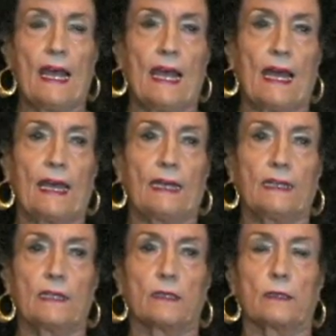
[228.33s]
And
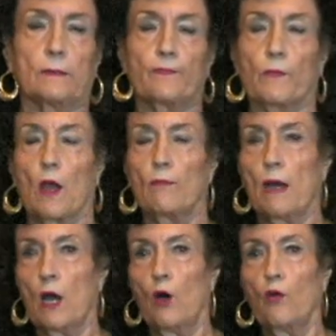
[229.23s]
uh, my
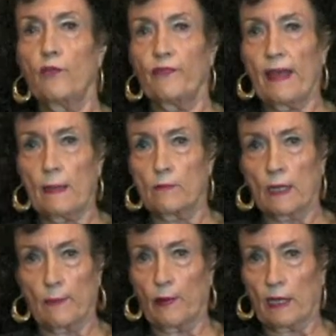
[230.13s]
whole family
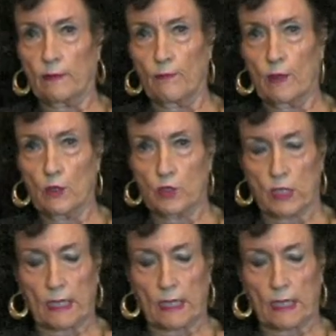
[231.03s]
played music.